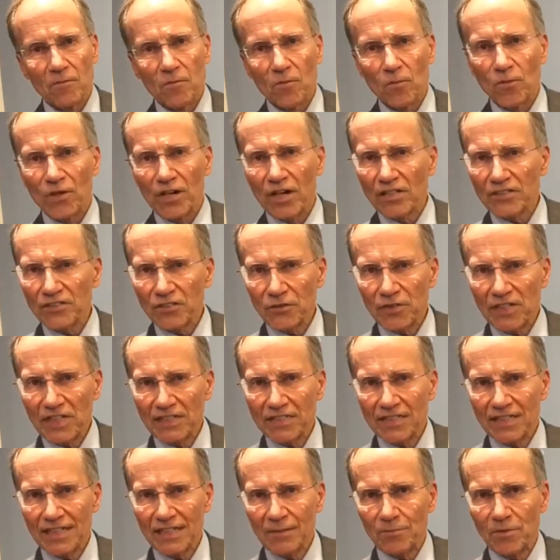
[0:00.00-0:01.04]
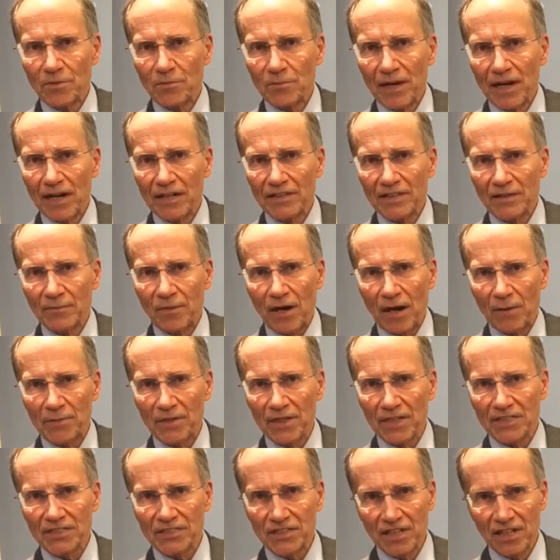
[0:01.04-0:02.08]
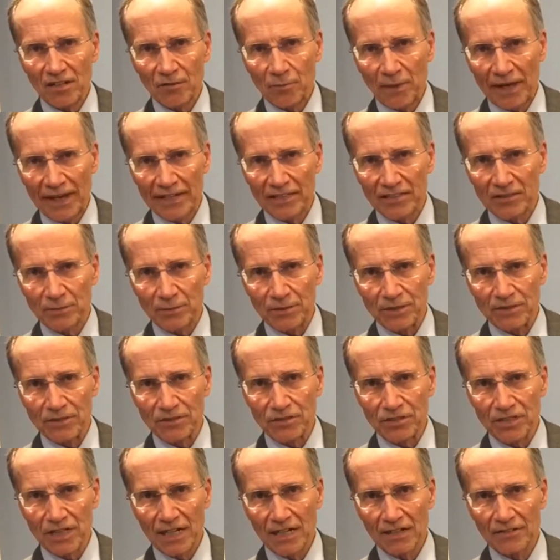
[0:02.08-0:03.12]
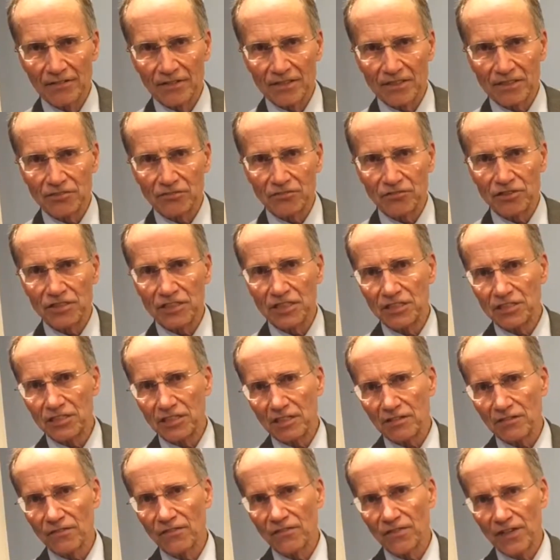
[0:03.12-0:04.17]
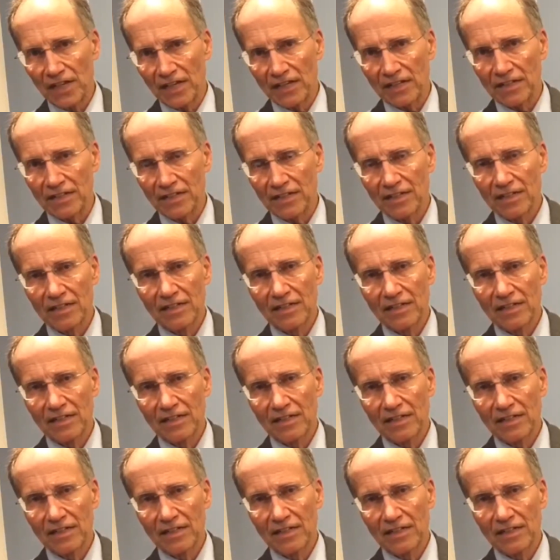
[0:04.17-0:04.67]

We also need to keep in mind that population health management should have a strategic fit